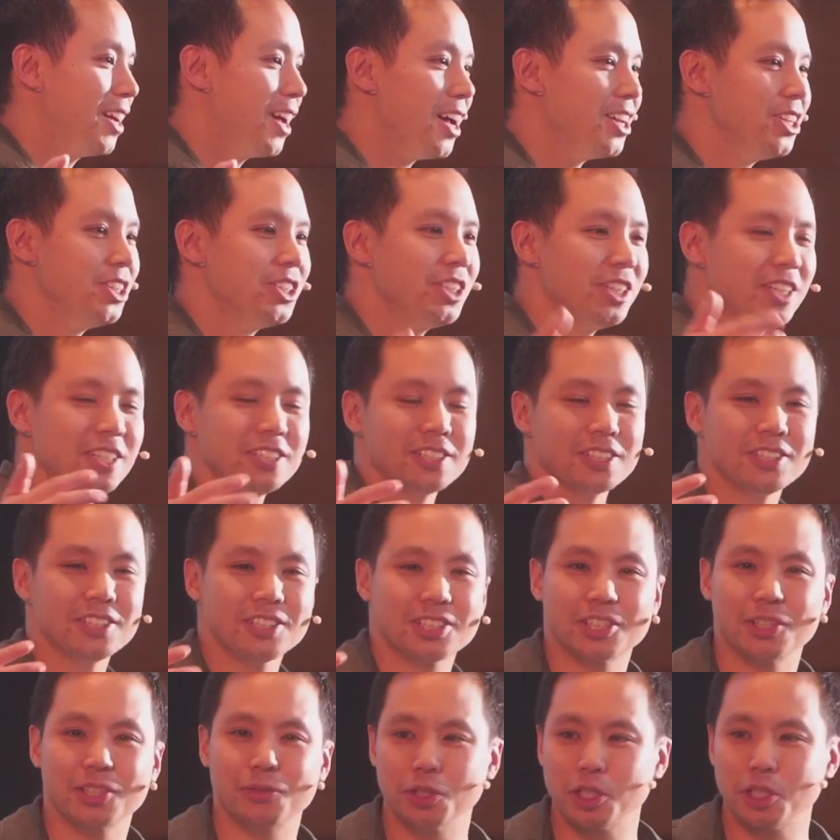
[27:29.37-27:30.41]
And
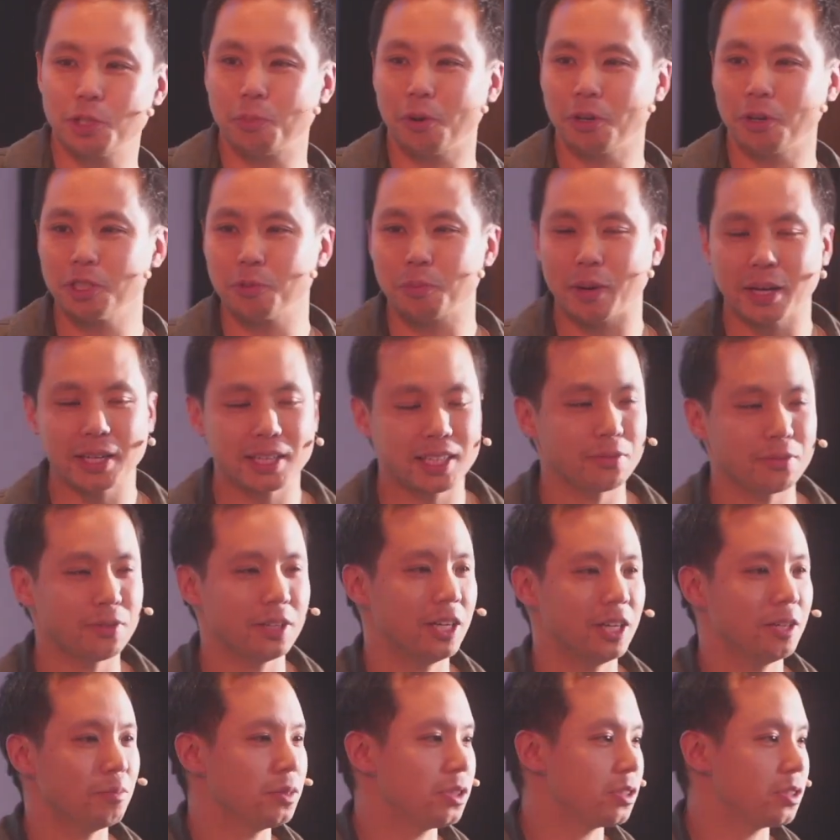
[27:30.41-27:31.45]
Jesus responds by
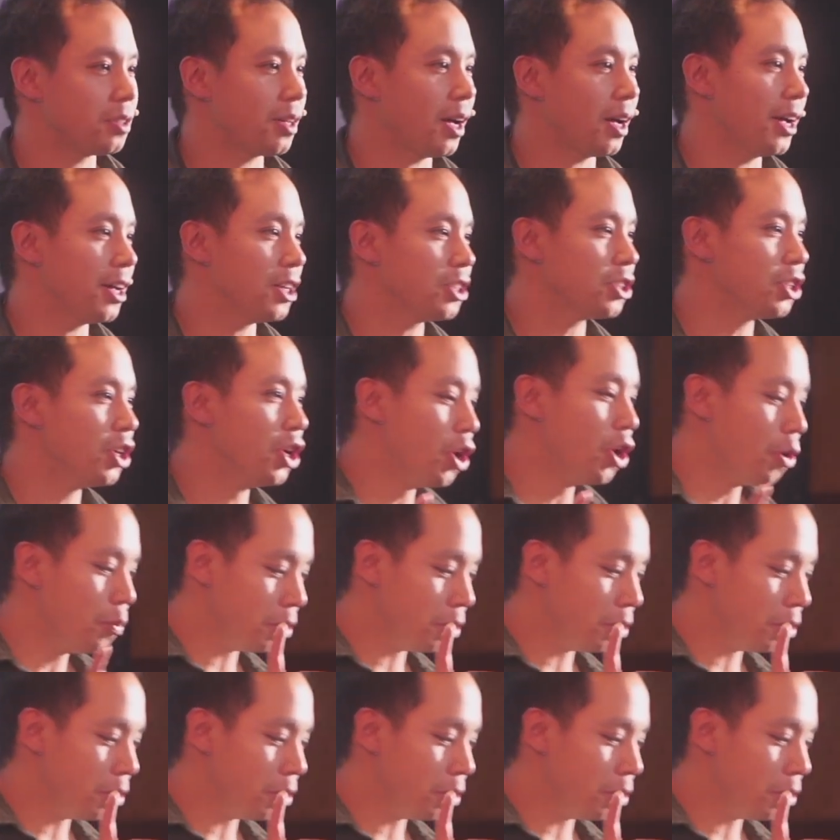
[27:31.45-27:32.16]
giving him sight.